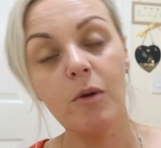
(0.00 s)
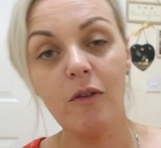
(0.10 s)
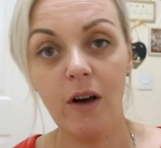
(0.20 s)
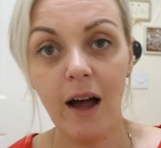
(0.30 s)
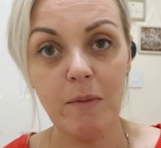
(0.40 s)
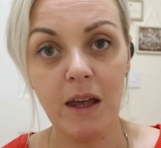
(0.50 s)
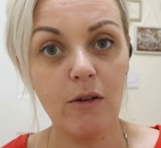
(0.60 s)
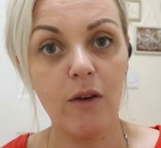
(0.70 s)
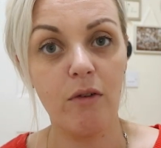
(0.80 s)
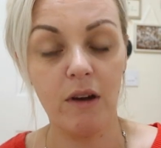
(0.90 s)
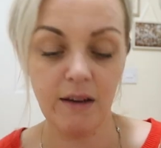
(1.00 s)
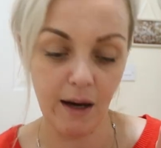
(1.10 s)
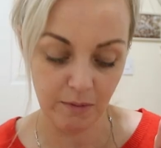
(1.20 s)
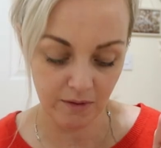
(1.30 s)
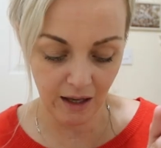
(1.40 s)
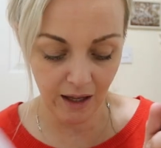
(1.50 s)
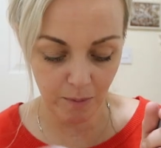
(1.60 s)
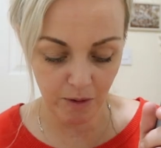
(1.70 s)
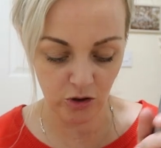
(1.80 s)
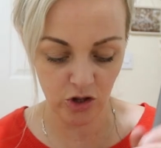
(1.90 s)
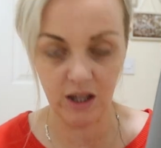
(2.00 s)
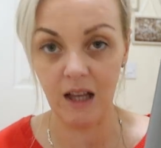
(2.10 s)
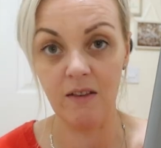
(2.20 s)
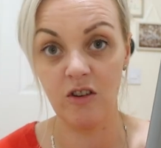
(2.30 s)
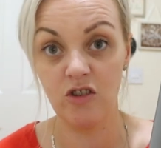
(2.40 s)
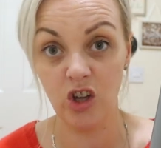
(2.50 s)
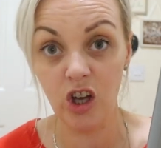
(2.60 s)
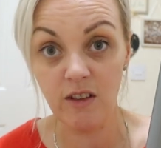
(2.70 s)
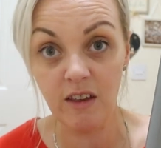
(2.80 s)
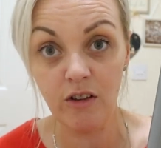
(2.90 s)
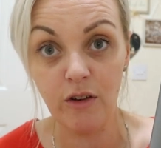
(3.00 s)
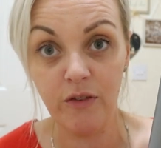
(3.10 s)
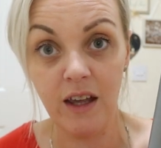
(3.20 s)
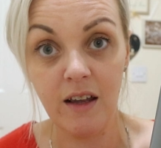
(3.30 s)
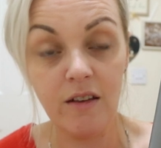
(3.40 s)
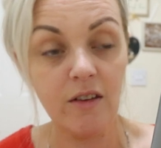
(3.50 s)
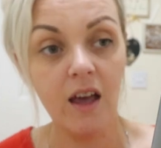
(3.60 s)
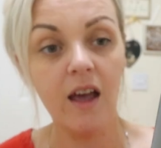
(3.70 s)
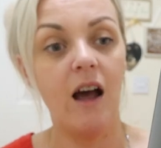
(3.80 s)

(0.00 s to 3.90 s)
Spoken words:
If you're like me, you do it 3 times a day because your kids are dirty little things